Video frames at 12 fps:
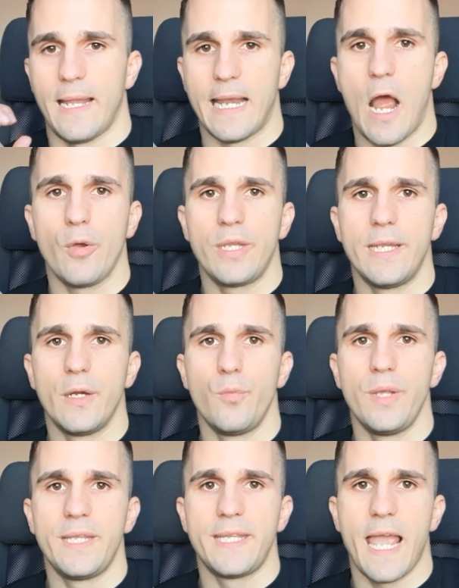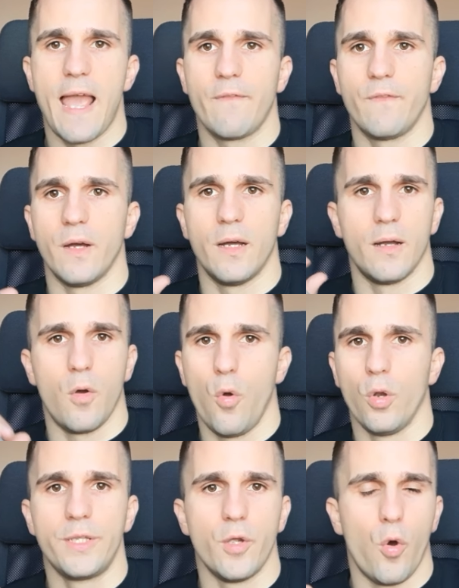Now here we have
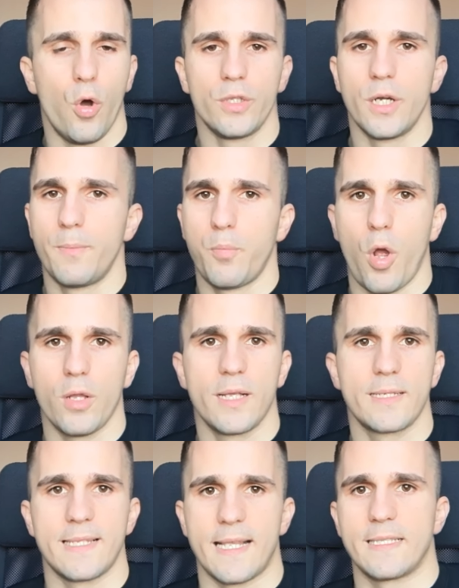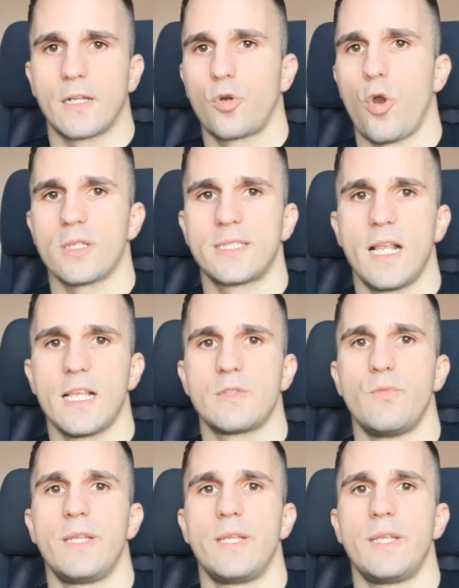all the other products as a cross-sales.